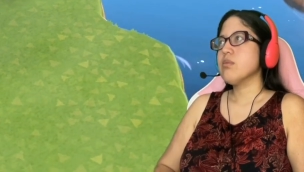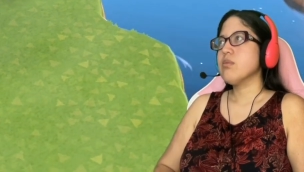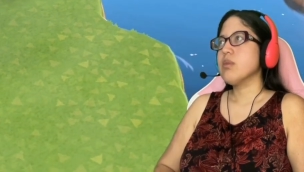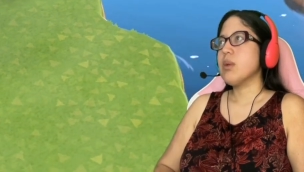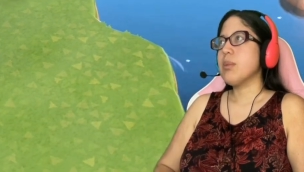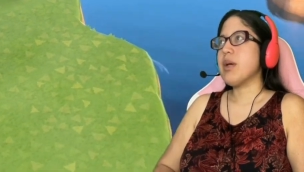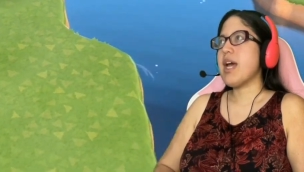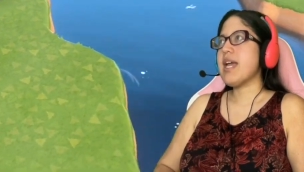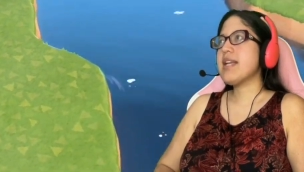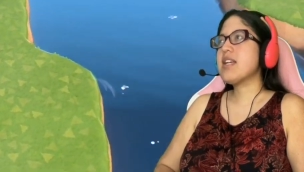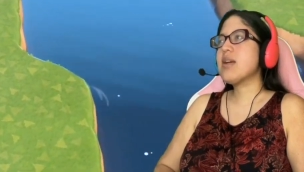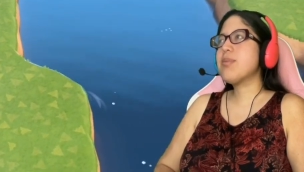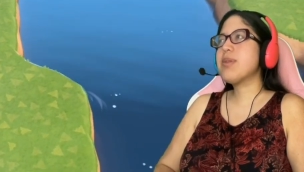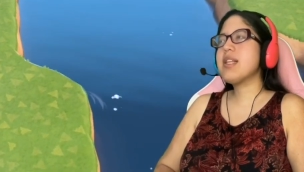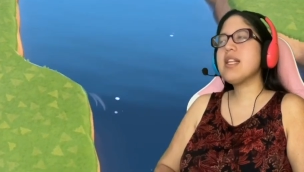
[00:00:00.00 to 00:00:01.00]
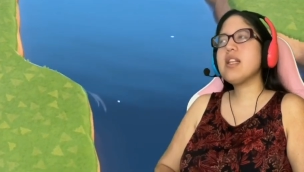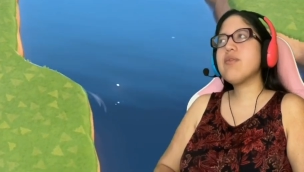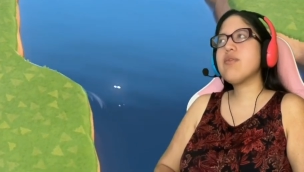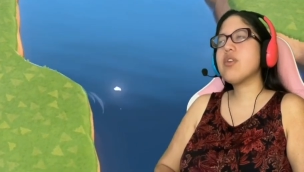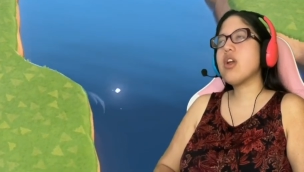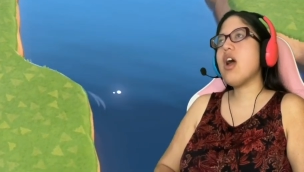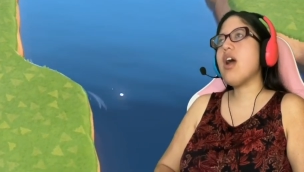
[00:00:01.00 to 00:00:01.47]
But I completely
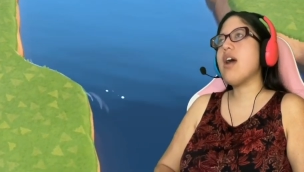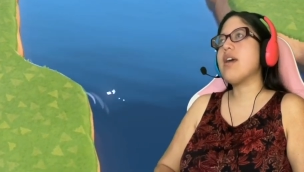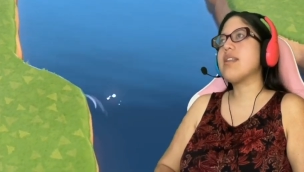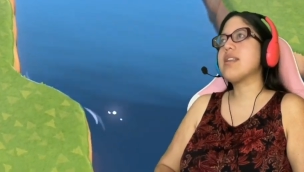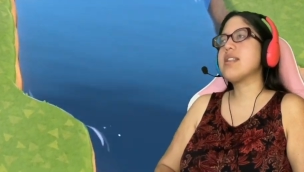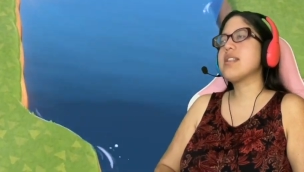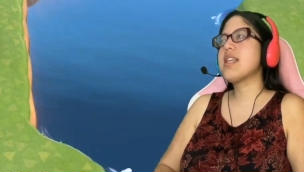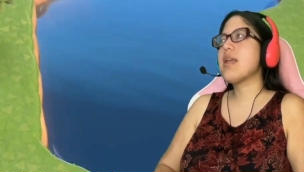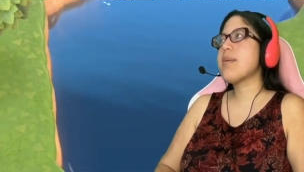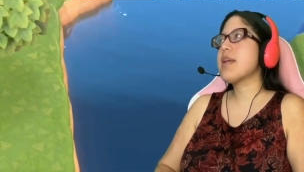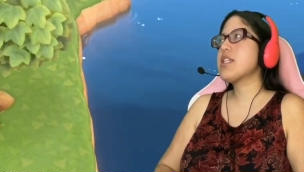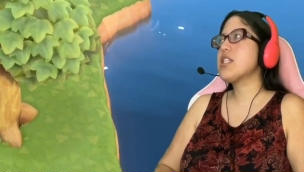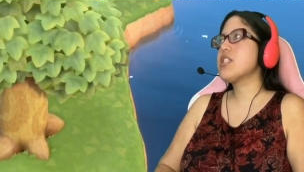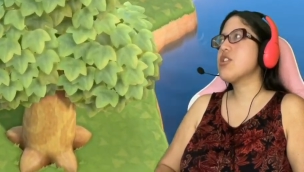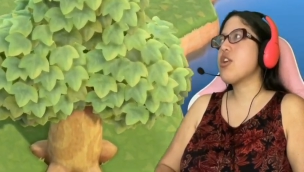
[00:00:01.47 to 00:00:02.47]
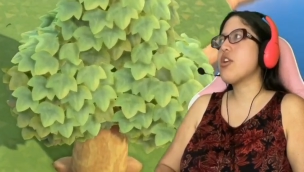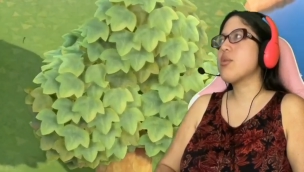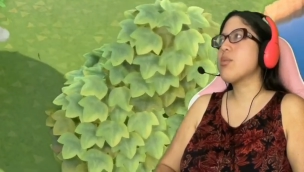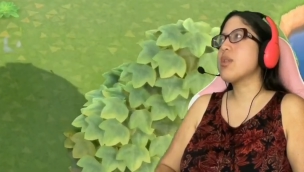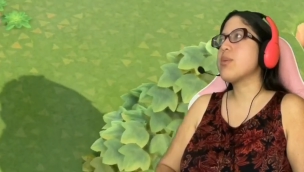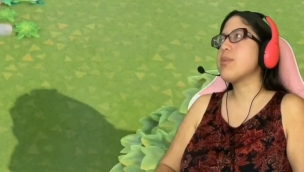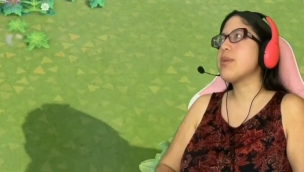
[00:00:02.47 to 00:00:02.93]
forgot that this game actually started
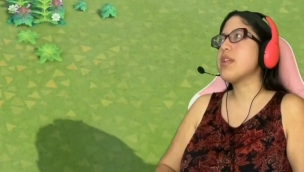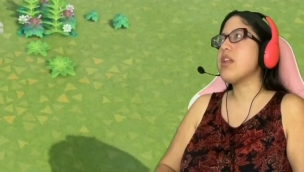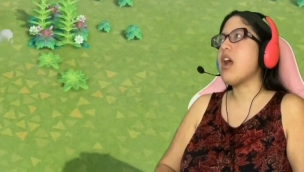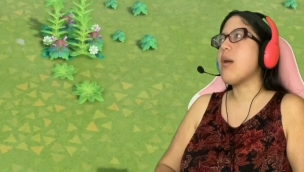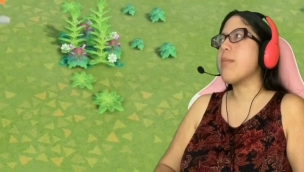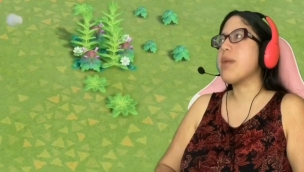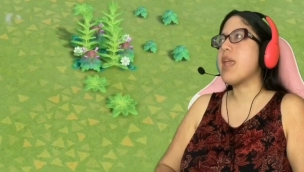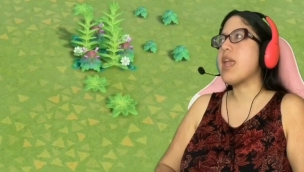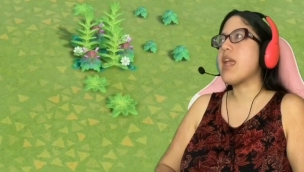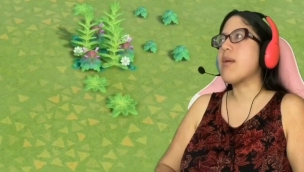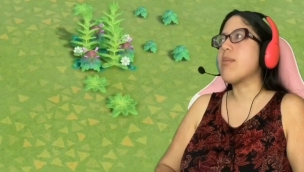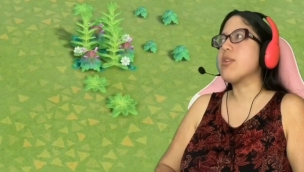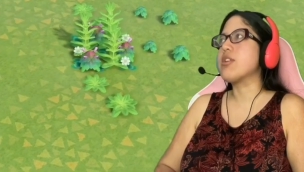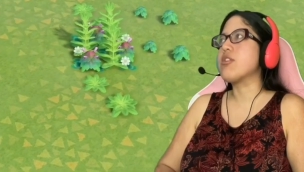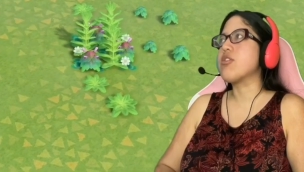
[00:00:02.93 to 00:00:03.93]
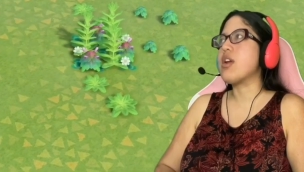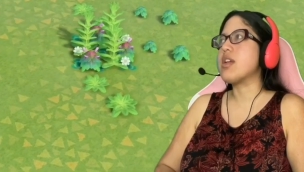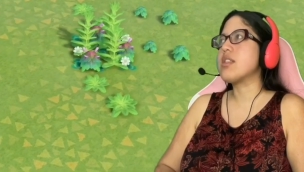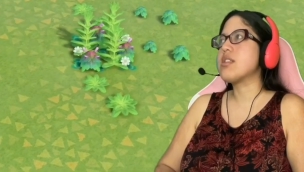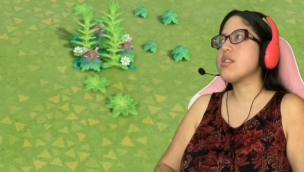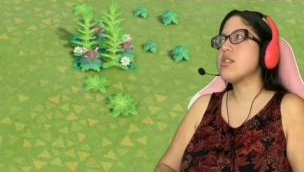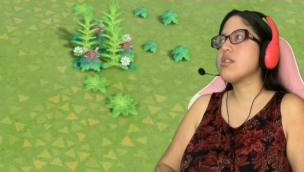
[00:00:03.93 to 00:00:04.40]
with me not being able to cross.